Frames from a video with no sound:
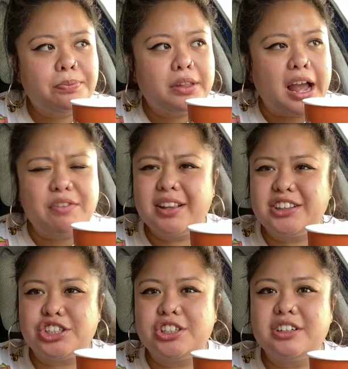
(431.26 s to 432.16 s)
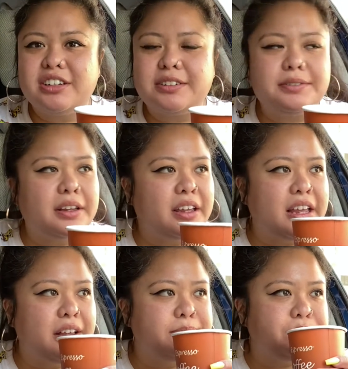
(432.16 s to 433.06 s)
I feel like the sugar
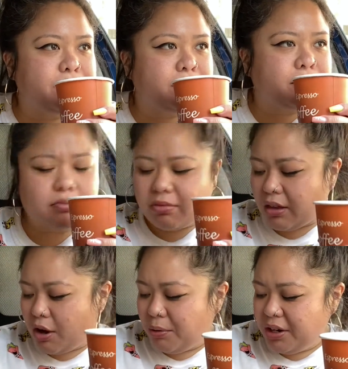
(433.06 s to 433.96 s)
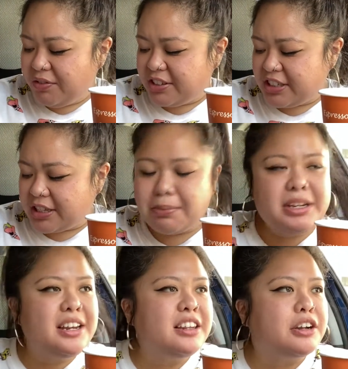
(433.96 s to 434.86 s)
I wonder if it's because I've been
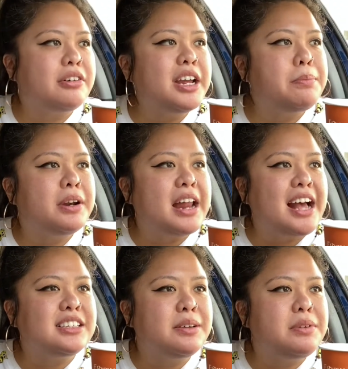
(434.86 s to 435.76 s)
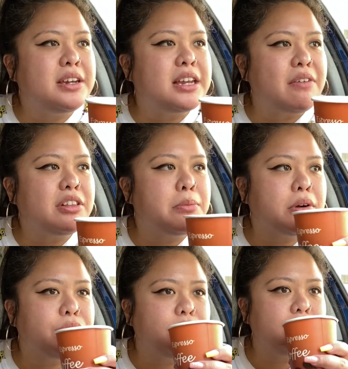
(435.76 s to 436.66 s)
eating the crepe, but it has a definitely more
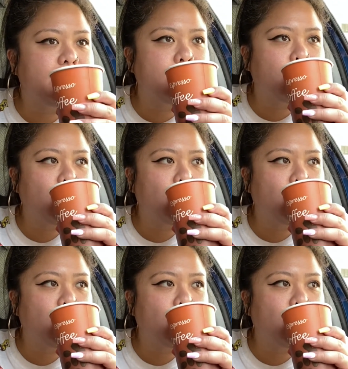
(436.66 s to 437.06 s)
full, like,